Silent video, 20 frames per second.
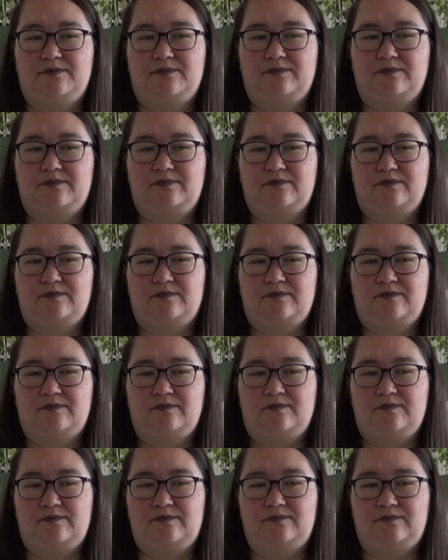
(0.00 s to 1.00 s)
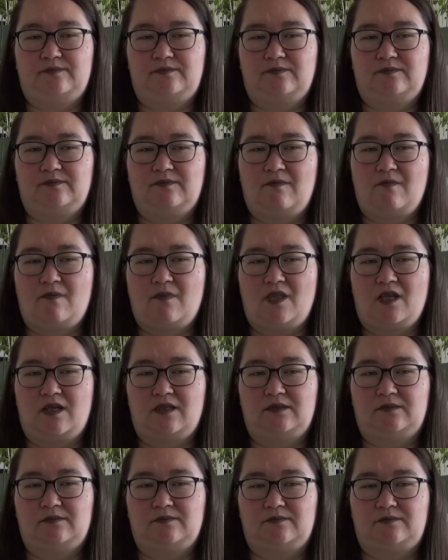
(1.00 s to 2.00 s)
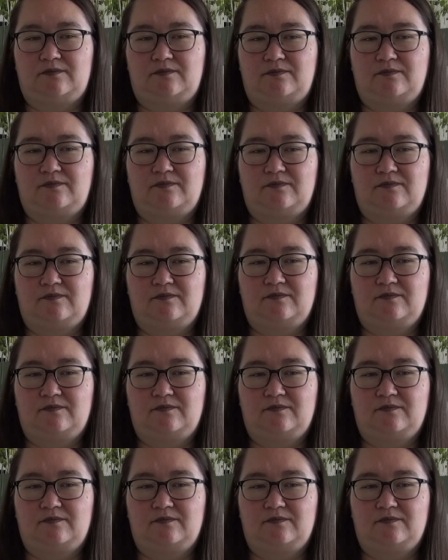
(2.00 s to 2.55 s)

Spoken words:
No one is speaking in this clip.